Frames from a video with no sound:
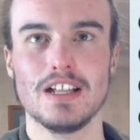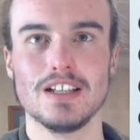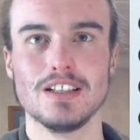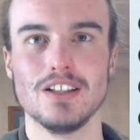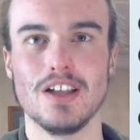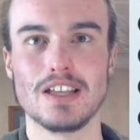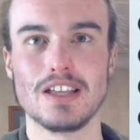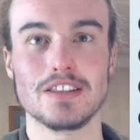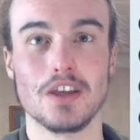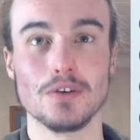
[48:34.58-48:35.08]

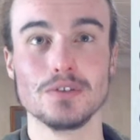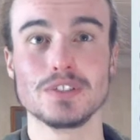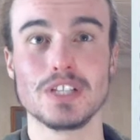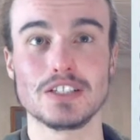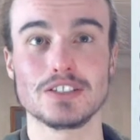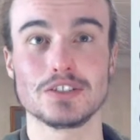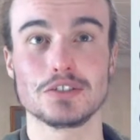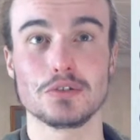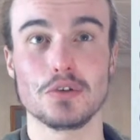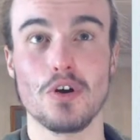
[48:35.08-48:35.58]
like those
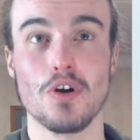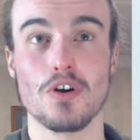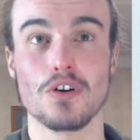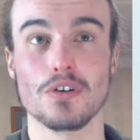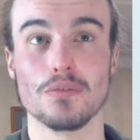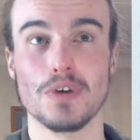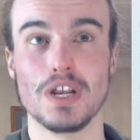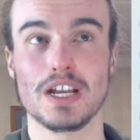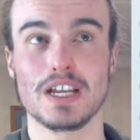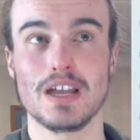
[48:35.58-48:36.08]
are
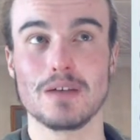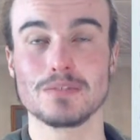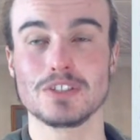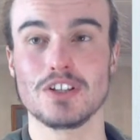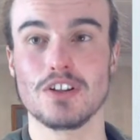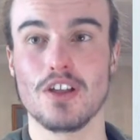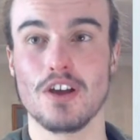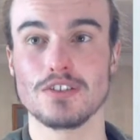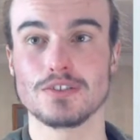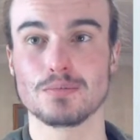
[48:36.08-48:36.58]
strong when it comes
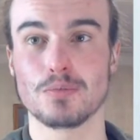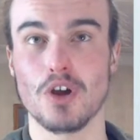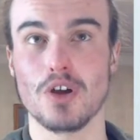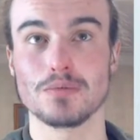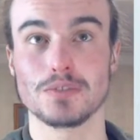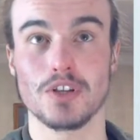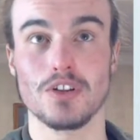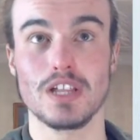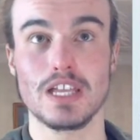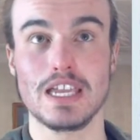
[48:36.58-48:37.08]
to those
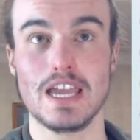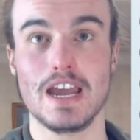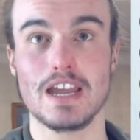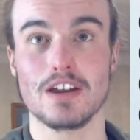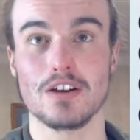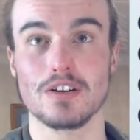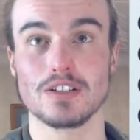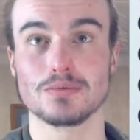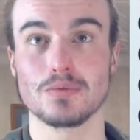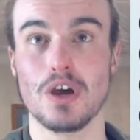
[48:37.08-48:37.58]
props. Ollie
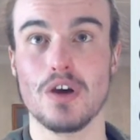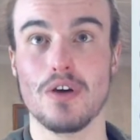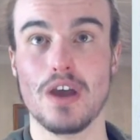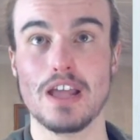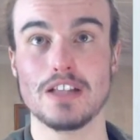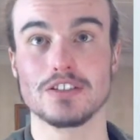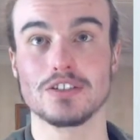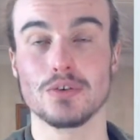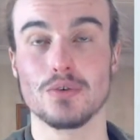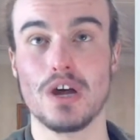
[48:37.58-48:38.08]
Jaeger as well
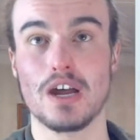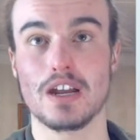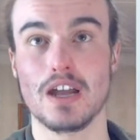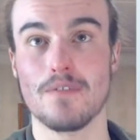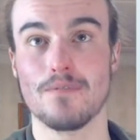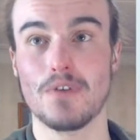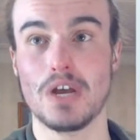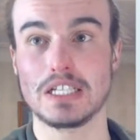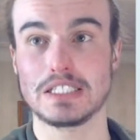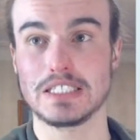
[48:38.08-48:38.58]
and
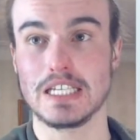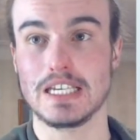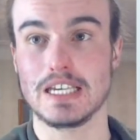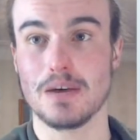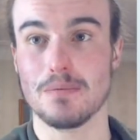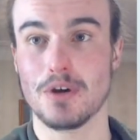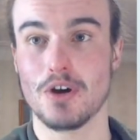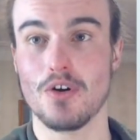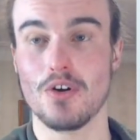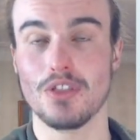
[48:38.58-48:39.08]
Tuanga Fassi
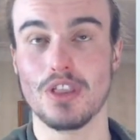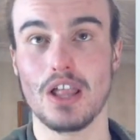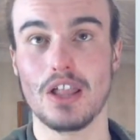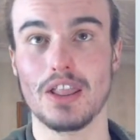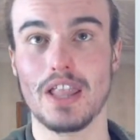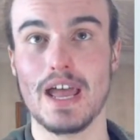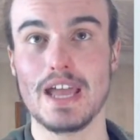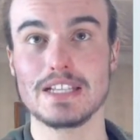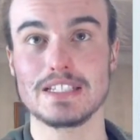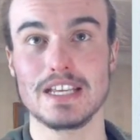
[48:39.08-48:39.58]
coming on
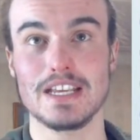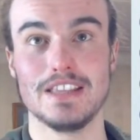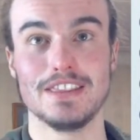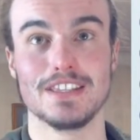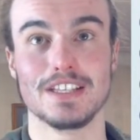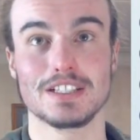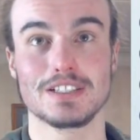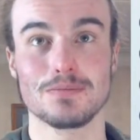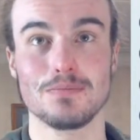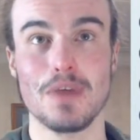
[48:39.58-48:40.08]
late
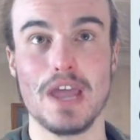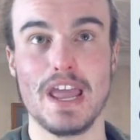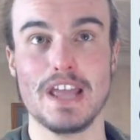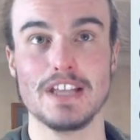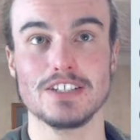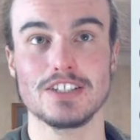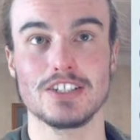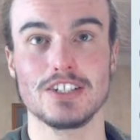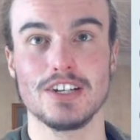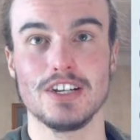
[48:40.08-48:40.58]
in this
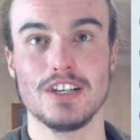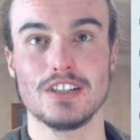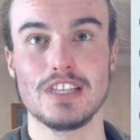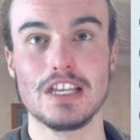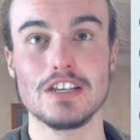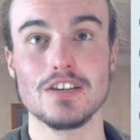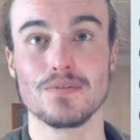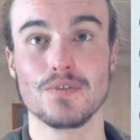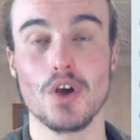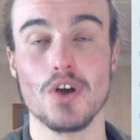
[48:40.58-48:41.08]
match.
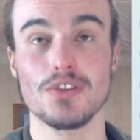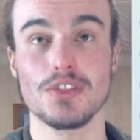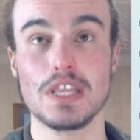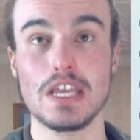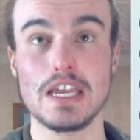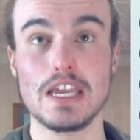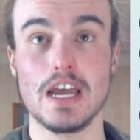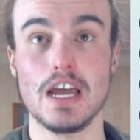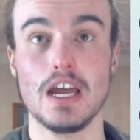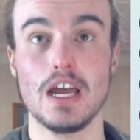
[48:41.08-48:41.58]
Then you've got
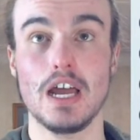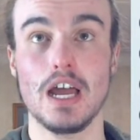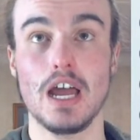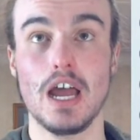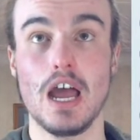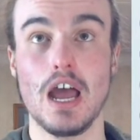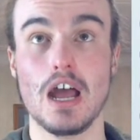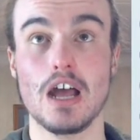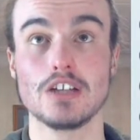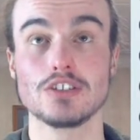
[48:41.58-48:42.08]
the
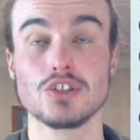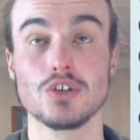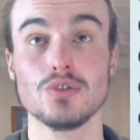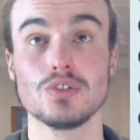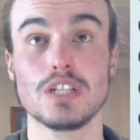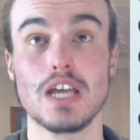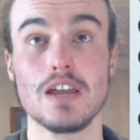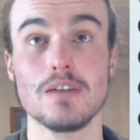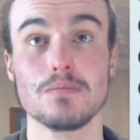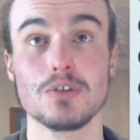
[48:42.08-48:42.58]
2
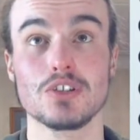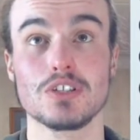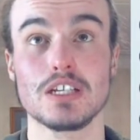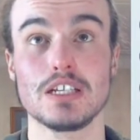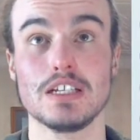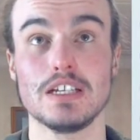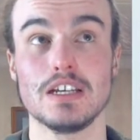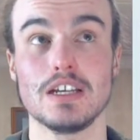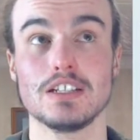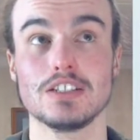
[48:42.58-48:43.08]

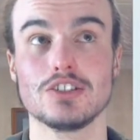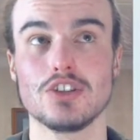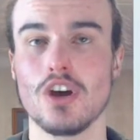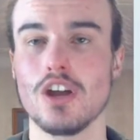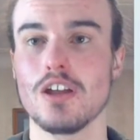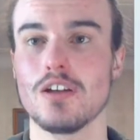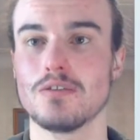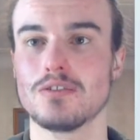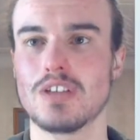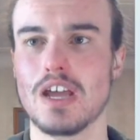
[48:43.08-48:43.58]

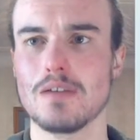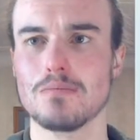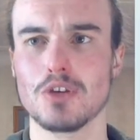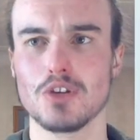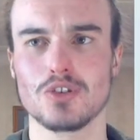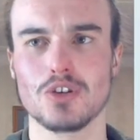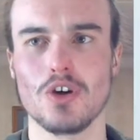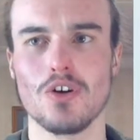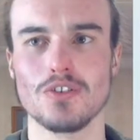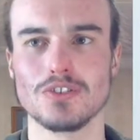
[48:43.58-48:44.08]

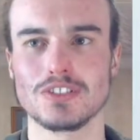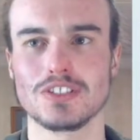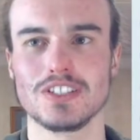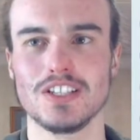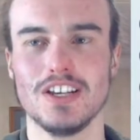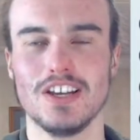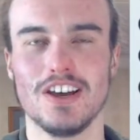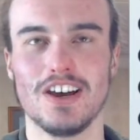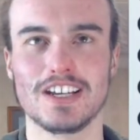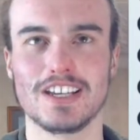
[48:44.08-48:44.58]
debutants.
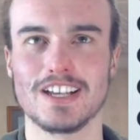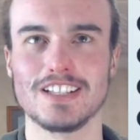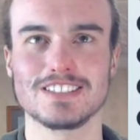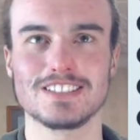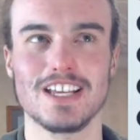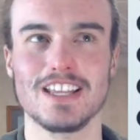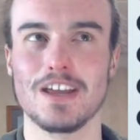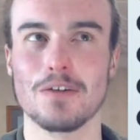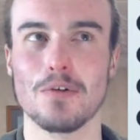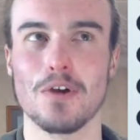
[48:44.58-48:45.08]
I can't
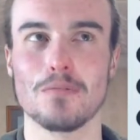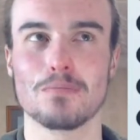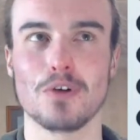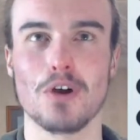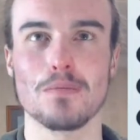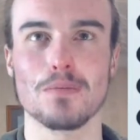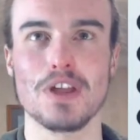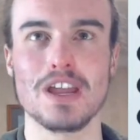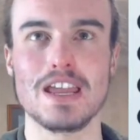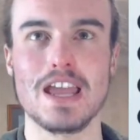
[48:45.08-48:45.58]
say that word
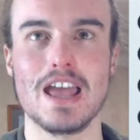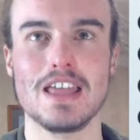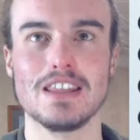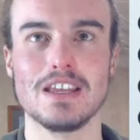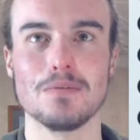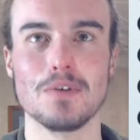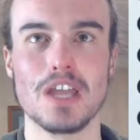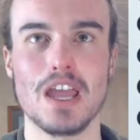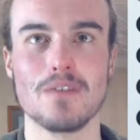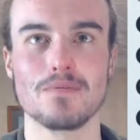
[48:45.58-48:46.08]
properly. And
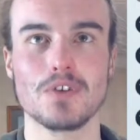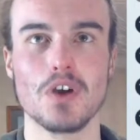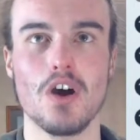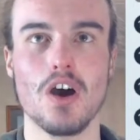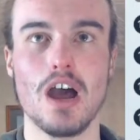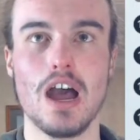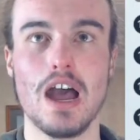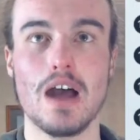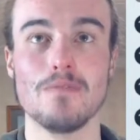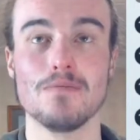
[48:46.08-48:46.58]
then we have
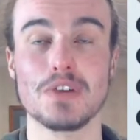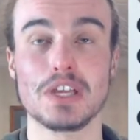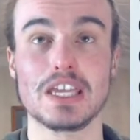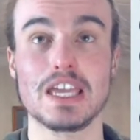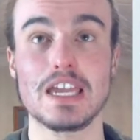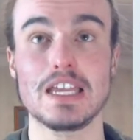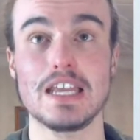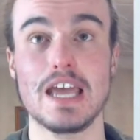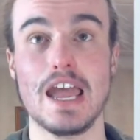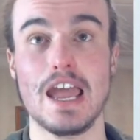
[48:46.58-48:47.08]
got
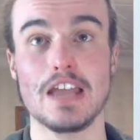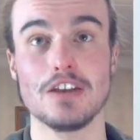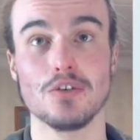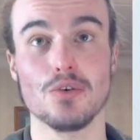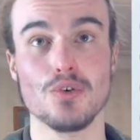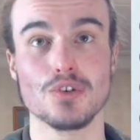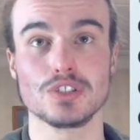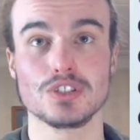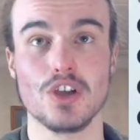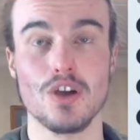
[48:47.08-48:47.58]
Vakina and
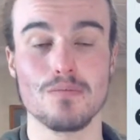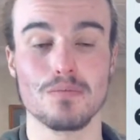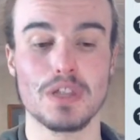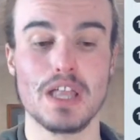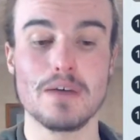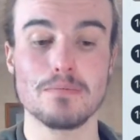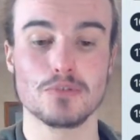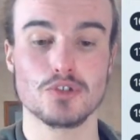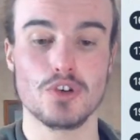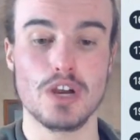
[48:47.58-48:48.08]
also
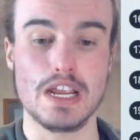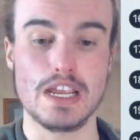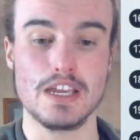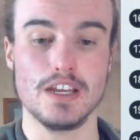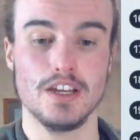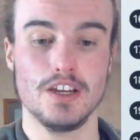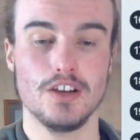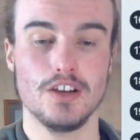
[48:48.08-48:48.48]
Plumtree,